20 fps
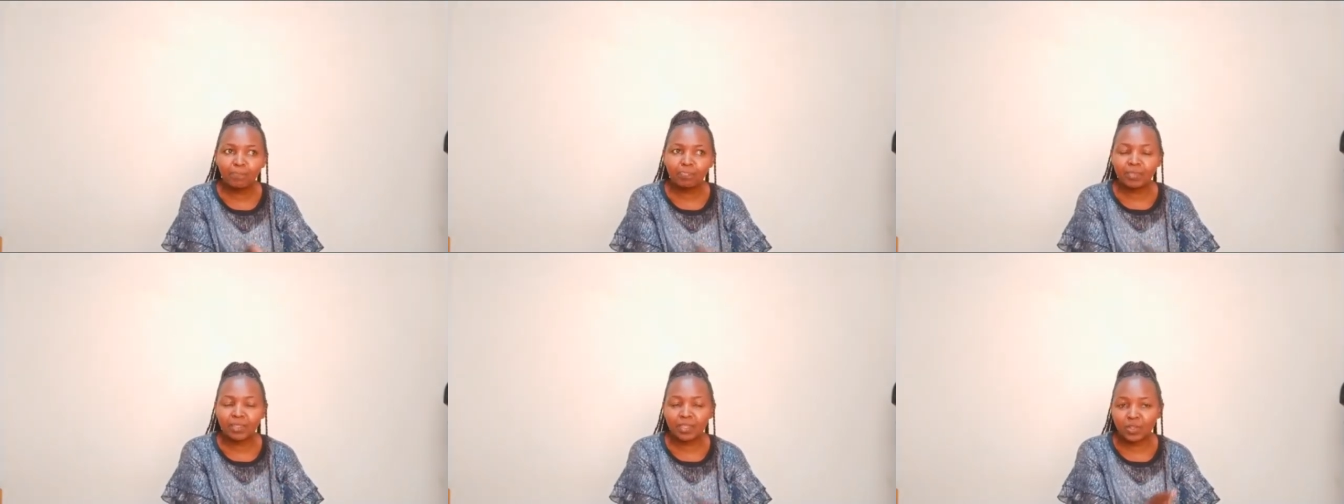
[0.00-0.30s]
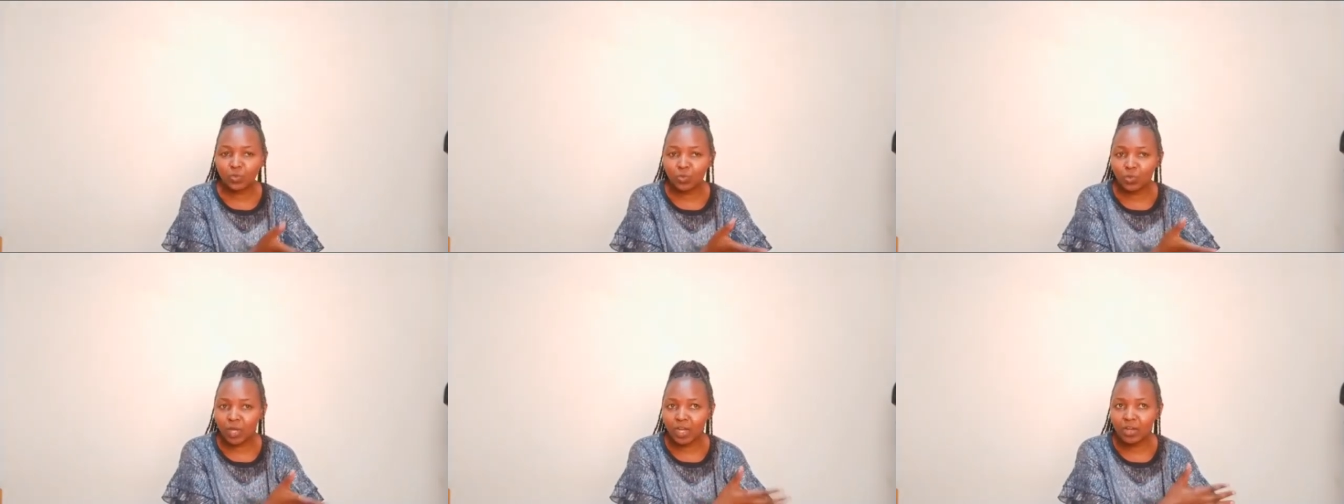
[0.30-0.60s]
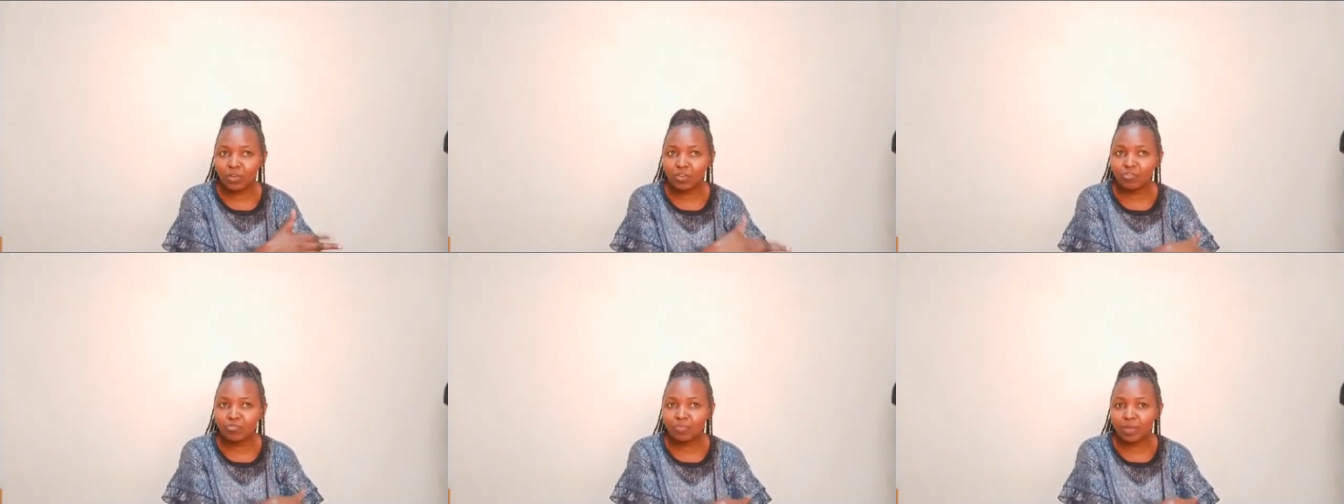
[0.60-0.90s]
in one
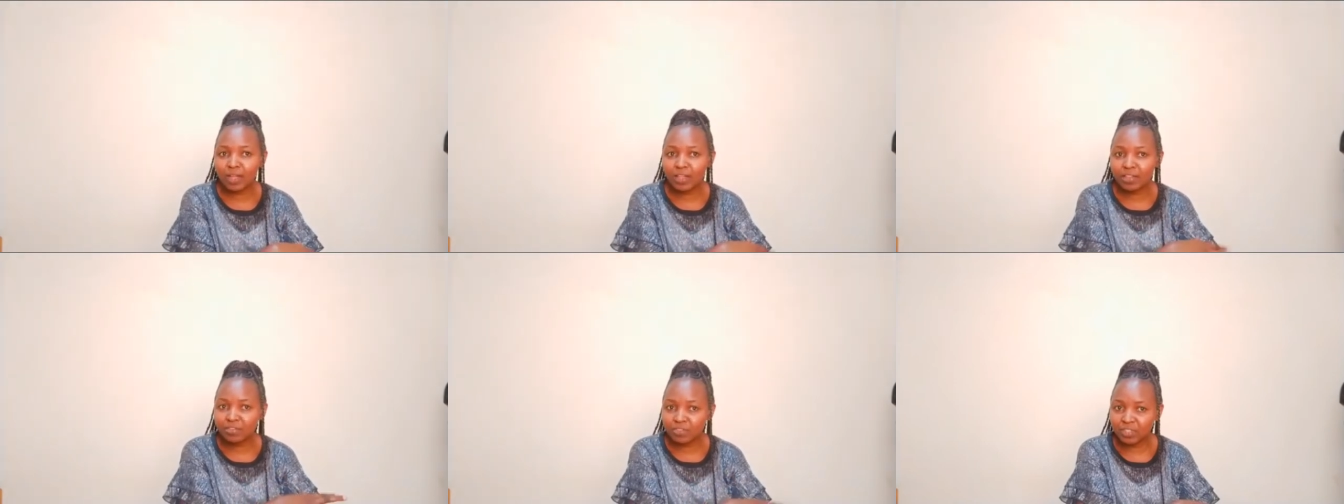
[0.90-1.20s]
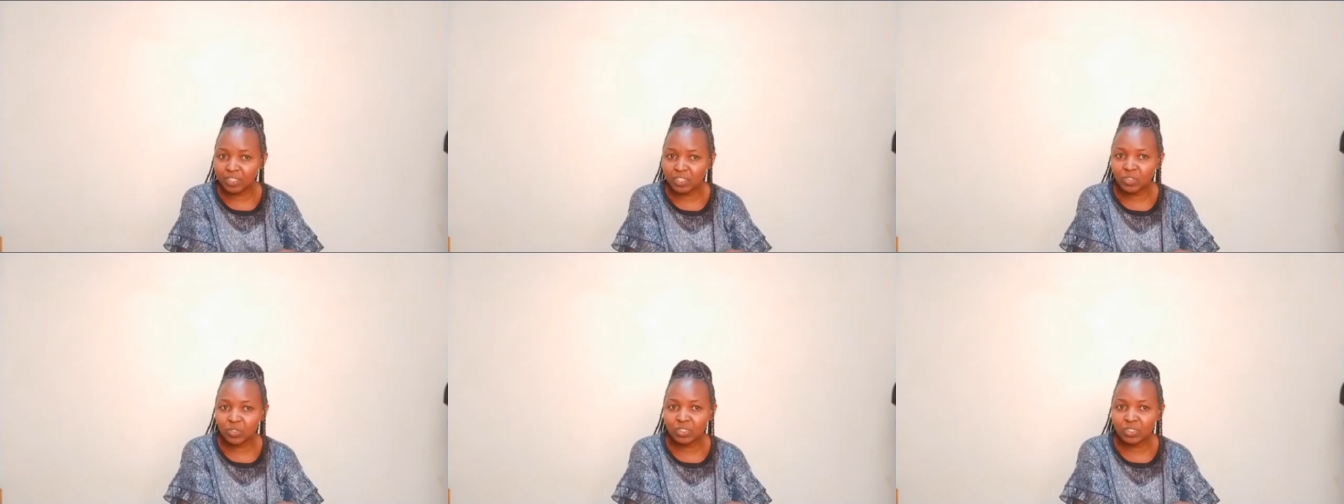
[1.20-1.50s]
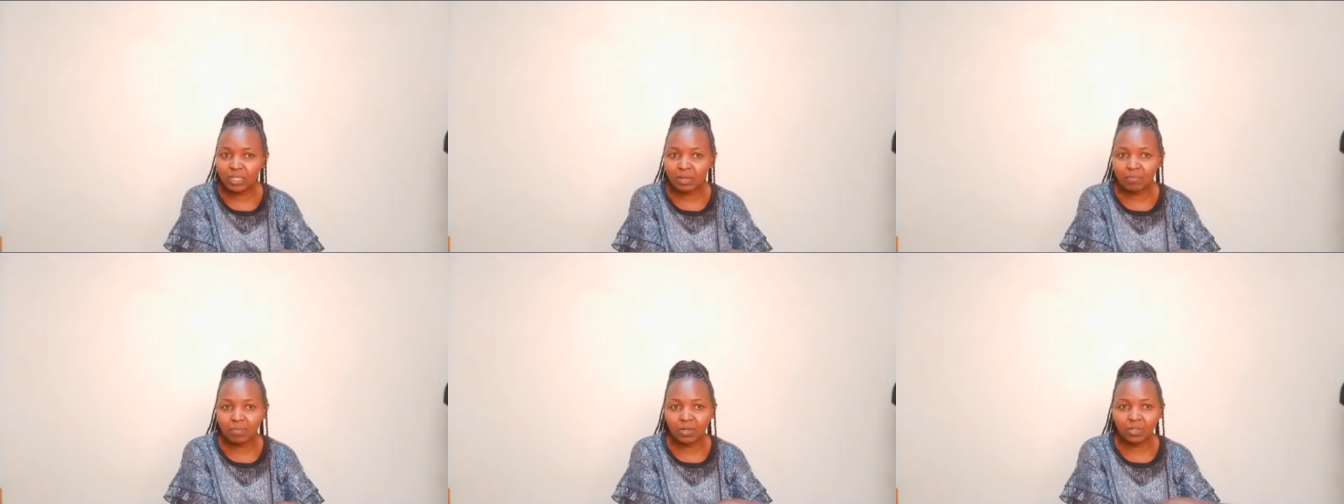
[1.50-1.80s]
of my videos
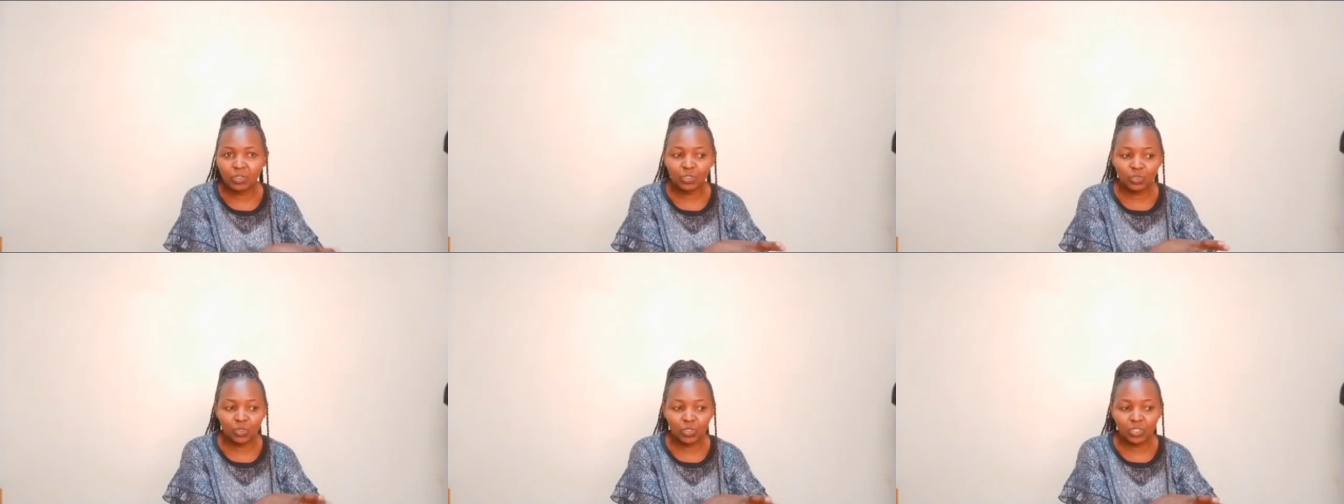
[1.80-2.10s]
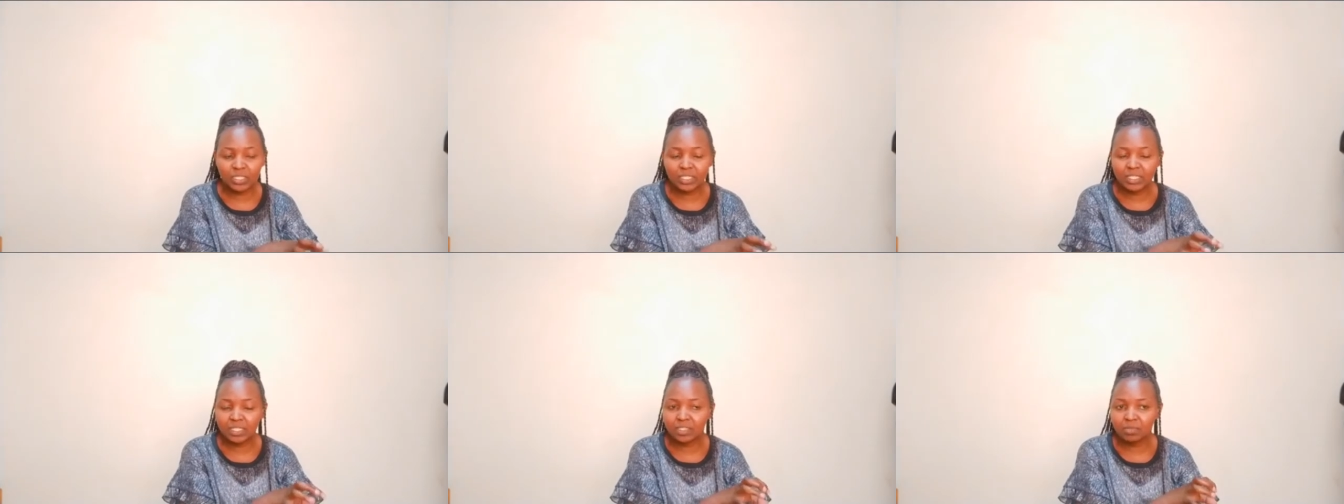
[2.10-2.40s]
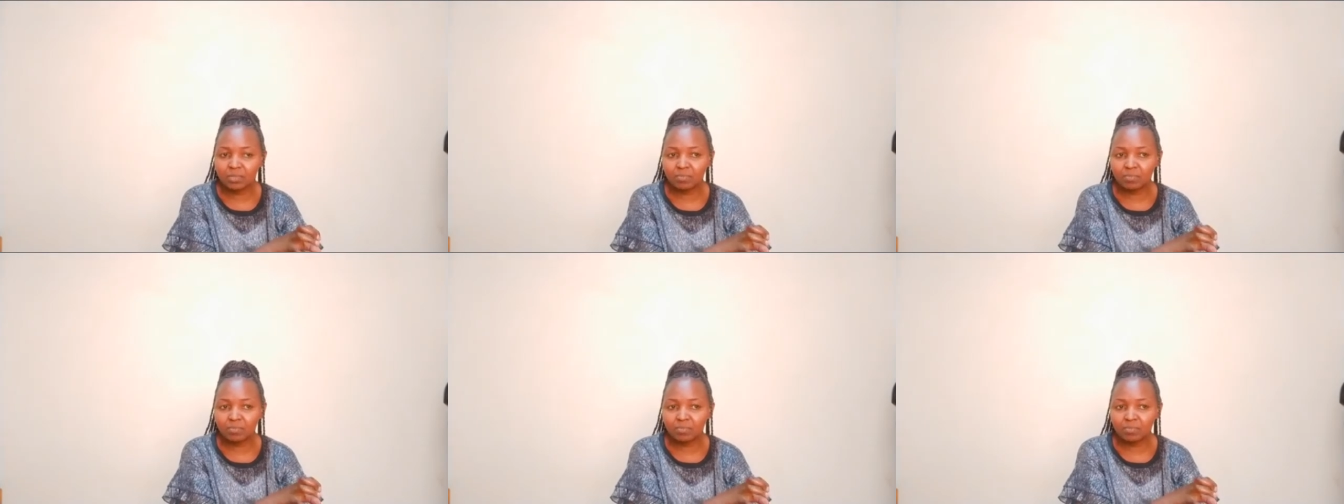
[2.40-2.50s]
about content